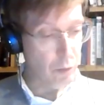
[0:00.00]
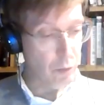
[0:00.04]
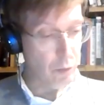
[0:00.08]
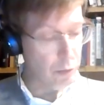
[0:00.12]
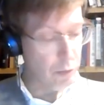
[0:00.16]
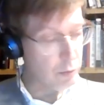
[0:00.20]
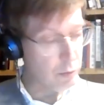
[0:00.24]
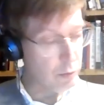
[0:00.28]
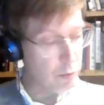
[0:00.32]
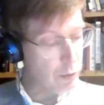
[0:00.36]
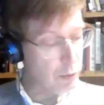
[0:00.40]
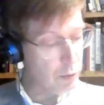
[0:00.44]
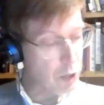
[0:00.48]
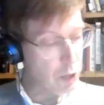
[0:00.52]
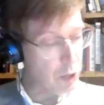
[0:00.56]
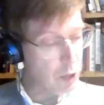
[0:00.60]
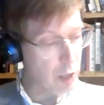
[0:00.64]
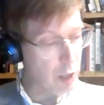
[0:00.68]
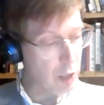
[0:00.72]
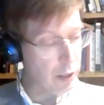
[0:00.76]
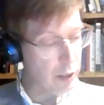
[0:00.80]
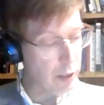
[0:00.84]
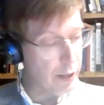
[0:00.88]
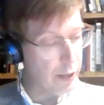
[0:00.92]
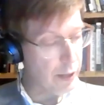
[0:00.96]
We'll we'll
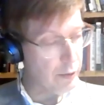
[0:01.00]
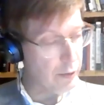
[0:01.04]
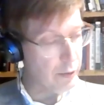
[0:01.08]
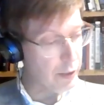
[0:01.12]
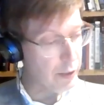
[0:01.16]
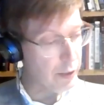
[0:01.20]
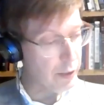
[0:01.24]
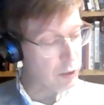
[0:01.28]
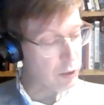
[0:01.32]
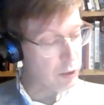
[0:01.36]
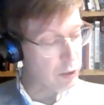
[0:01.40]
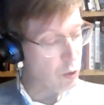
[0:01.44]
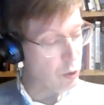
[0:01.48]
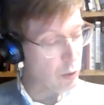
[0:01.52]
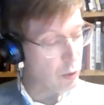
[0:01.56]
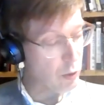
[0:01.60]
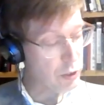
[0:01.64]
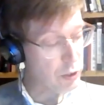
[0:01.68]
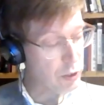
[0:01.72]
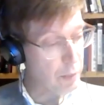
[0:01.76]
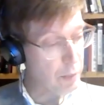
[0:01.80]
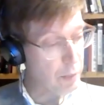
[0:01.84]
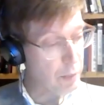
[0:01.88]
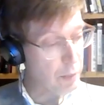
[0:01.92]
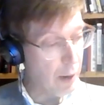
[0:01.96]
talk later in this
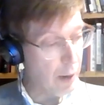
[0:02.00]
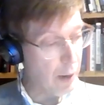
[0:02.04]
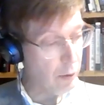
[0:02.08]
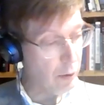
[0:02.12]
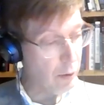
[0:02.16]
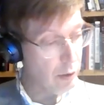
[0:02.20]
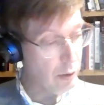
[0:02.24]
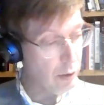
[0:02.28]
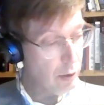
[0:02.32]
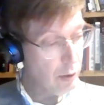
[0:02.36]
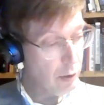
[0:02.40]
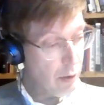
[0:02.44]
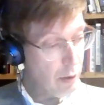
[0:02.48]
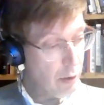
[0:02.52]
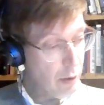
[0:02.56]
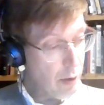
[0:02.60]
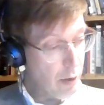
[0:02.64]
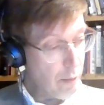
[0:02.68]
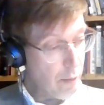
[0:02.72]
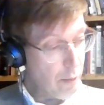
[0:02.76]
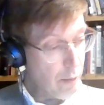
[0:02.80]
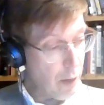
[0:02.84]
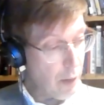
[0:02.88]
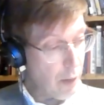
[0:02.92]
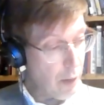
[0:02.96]
course about
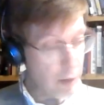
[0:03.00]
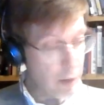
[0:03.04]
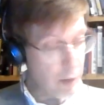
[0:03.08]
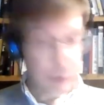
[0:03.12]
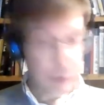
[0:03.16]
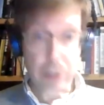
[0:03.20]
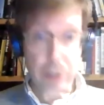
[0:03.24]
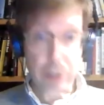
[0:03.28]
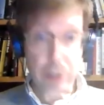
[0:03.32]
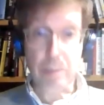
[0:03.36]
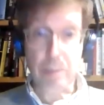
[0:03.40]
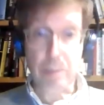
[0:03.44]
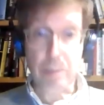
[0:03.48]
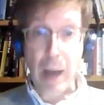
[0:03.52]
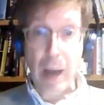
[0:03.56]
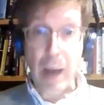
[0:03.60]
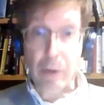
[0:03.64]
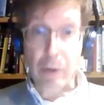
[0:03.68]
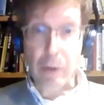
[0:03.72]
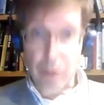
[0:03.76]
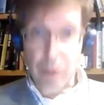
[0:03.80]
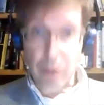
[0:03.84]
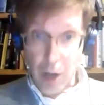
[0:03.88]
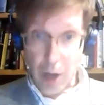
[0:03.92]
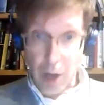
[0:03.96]
models as
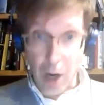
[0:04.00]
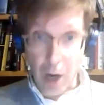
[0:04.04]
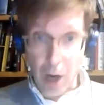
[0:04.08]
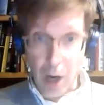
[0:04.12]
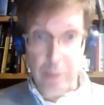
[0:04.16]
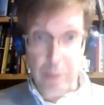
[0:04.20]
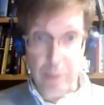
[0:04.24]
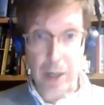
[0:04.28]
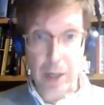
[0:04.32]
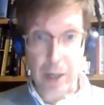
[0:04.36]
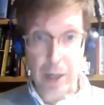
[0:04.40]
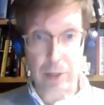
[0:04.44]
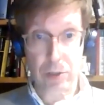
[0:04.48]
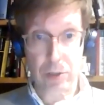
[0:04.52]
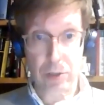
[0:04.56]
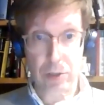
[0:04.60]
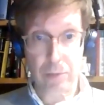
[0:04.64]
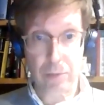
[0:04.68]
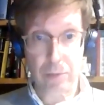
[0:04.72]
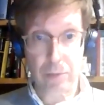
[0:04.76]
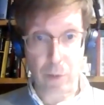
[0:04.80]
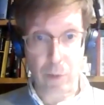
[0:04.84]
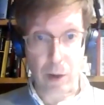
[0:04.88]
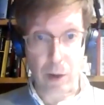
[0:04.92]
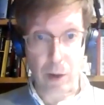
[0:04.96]
boundary objects
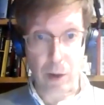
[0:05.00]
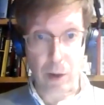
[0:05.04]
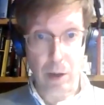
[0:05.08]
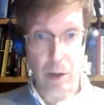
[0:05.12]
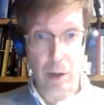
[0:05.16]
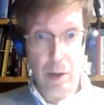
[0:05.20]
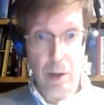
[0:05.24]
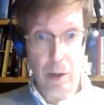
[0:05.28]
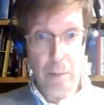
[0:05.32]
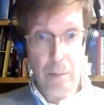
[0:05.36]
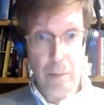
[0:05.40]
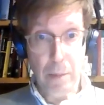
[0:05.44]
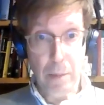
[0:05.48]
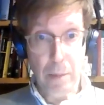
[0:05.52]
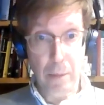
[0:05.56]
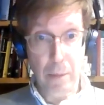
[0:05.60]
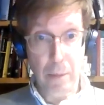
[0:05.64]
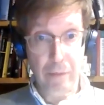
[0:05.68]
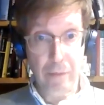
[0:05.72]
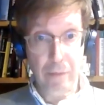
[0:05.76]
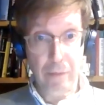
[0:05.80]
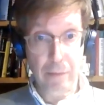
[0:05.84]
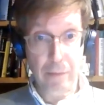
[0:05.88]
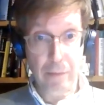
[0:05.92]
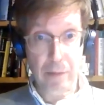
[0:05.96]
for
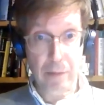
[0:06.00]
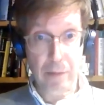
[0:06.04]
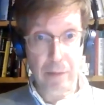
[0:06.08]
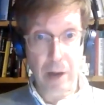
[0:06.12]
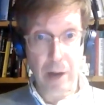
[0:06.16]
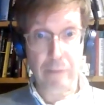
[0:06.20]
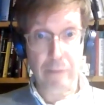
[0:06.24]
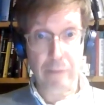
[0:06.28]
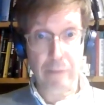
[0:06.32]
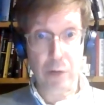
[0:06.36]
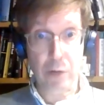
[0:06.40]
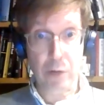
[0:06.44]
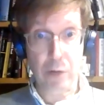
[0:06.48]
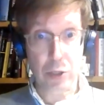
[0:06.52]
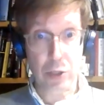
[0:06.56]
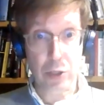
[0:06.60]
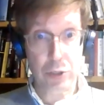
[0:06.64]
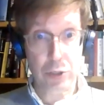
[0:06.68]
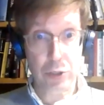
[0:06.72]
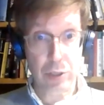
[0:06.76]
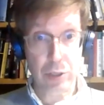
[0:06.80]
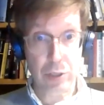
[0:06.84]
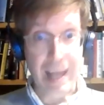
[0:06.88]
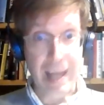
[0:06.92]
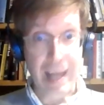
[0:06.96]
people from
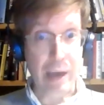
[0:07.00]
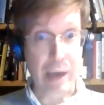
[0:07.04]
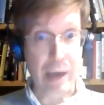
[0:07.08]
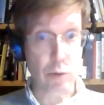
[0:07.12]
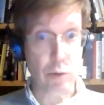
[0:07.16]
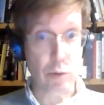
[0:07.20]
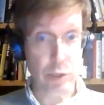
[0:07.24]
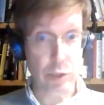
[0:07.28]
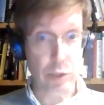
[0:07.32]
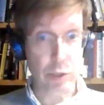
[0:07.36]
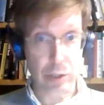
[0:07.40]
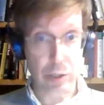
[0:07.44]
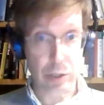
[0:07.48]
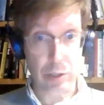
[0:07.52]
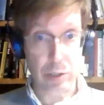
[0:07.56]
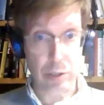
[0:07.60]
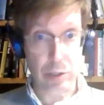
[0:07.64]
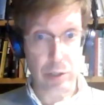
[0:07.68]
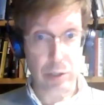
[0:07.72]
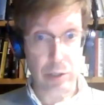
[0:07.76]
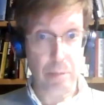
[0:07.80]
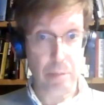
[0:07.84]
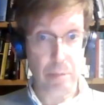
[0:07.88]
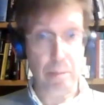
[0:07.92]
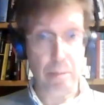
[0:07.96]
diverse languages
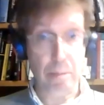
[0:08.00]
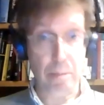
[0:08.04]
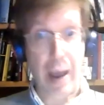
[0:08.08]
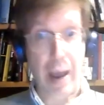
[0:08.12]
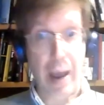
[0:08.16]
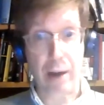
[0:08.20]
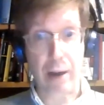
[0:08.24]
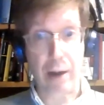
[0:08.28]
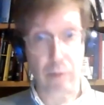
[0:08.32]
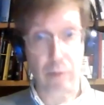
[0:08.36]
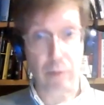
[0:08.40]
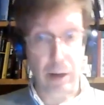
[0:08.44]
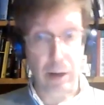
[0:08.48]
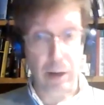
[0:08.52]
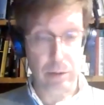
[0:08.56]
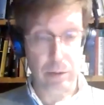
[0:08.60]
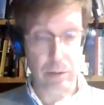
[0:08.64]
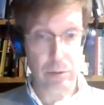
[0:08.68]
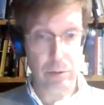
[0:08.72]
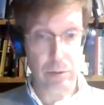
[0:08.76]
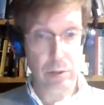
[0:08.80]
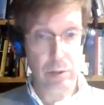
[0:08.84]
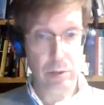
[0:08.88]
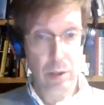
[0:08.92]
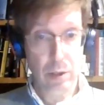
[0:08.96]
and
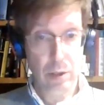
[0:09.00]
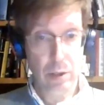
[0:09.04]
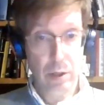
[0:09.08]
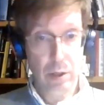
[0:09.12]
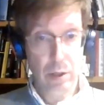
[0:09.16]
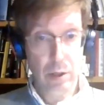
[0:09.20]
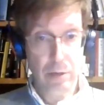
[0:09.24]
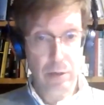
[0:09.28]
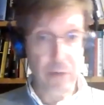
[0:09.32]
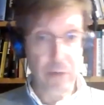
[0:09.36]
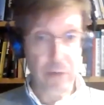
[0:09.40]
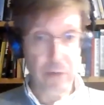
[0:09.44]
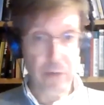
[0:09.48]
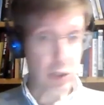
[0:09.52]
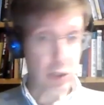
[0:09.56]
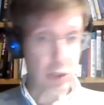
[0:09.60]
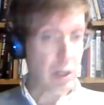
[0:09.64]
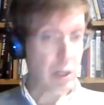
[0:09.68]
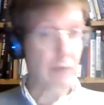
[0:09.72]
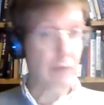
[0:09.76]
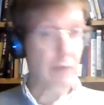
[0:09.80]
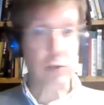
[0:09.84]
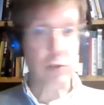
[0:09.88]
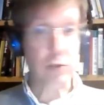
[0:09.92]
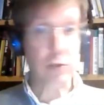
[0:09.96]
backgrounds, diverse
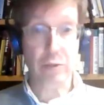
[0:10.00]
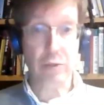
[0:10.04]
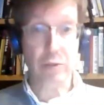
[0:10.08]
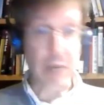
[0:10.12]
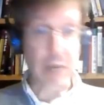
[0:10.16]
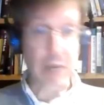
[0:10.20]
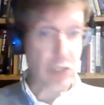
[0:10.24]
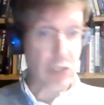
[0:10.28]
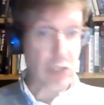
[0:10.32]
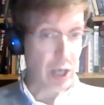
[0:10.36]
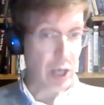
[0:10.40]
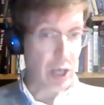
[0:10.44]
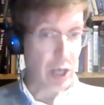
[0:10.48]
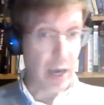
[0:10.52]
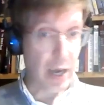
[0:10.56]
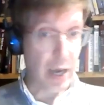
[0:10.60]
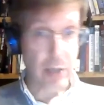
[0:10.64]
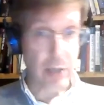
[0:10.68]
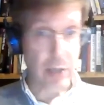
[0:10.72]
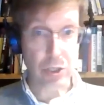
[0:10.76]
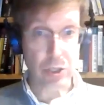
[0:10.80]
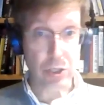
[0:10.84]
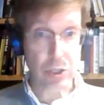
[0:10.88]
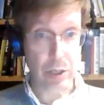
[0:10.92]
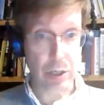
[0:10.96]
levels of
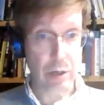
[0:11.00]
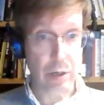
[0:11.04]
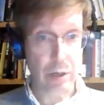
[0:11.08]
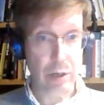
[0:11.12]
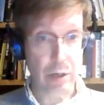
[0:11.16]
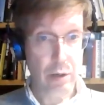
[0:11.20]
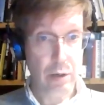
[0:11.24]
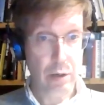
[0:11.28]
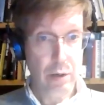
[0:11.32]
education,